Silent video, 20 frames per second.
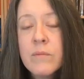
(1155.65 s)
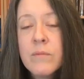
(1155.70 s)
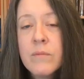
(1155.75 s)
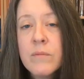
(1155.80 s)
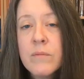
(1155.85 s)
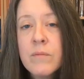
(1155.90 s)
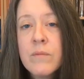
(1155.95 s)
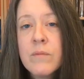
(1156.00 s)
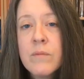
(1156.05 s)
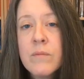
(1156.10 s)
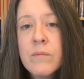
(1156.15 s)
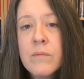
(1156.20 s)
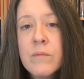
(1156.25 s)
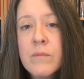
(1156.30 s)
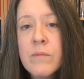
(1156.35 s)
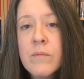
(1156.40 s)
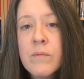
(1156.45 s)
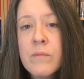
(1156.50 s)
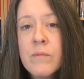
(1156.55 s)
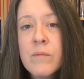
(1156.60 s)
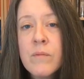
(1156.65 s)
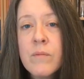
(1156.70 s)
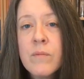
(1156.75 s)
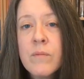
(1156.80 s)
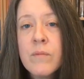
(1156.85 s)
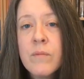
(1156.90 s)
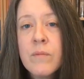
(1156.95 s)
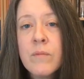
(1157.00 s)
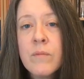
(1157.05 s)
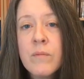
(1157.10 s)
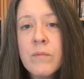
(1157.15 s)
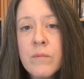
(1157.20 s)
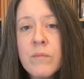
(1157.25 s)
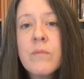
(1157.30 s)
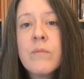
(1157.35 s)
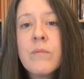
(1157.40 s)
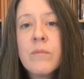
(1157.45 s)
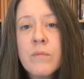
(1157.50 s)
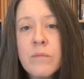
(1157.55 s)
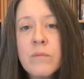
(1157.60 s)

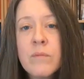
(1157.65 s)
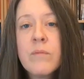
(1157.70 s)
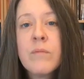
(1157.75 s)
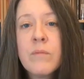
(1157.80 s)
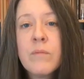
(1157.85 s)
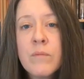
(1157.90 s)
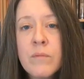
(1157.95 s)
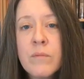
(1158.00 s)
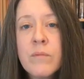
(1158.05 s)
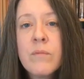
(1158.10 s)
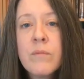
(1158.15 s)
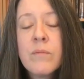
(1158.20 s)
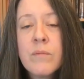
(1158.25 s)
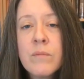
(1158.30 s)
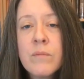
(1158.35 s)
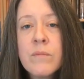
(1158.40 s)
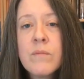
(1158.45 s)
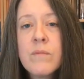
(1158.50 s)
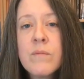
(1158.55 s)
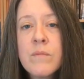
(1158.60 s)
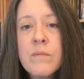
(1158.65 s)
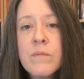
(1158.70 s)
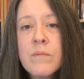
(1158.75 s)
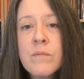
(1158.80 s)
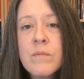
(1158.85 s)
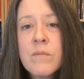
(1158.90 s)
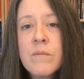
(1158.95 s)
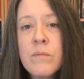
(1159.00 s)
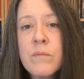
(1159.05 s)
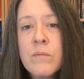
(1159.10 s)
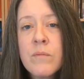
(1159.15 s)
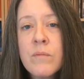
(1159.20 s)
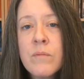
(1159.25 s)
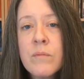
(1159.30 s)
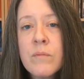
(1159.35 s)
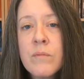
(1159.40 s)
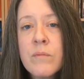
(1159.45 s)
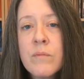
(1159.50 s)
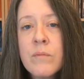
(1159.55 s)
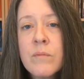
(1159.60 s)

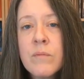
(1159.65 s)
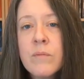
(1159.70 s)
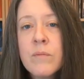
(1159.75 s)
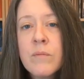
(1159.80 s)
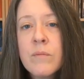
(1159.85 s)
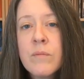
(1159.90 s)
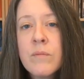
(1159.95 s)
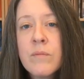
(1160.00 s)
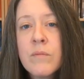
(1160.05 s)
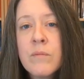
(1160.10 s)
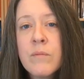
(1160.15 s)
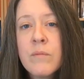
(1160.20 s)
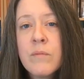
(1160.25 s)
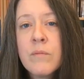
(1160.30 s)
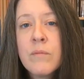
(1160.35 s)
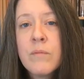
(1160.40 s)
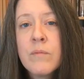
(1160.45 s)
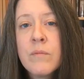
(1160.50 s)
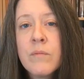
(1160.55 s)
The person shown says nothing.